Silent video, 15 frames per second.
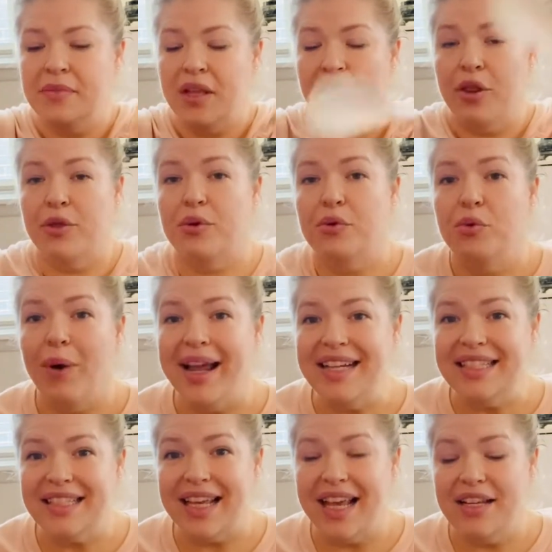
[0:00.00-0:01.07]
Through white
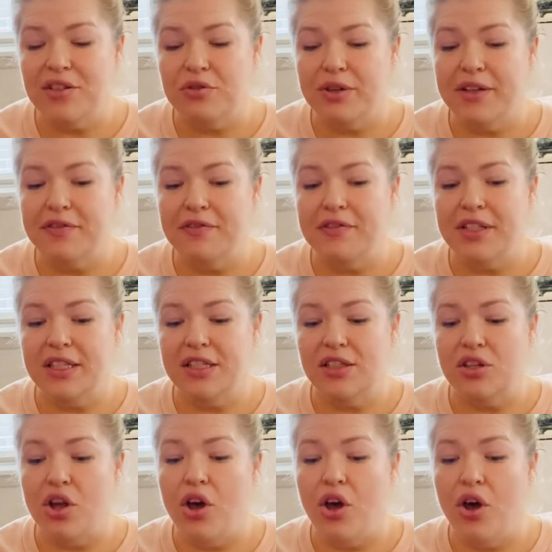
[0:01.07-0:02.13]
and drifted
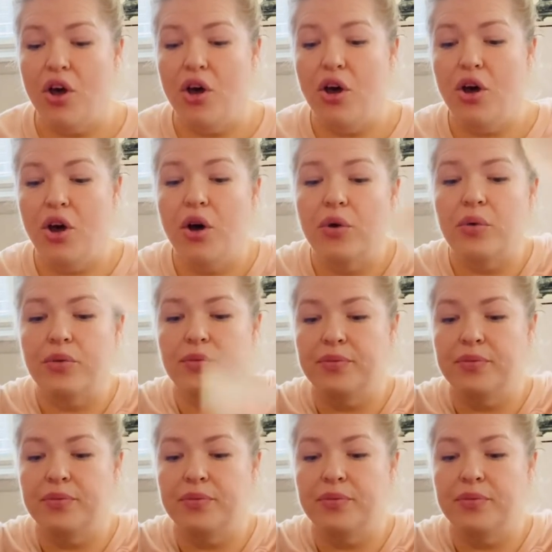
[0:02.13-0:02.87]
snow.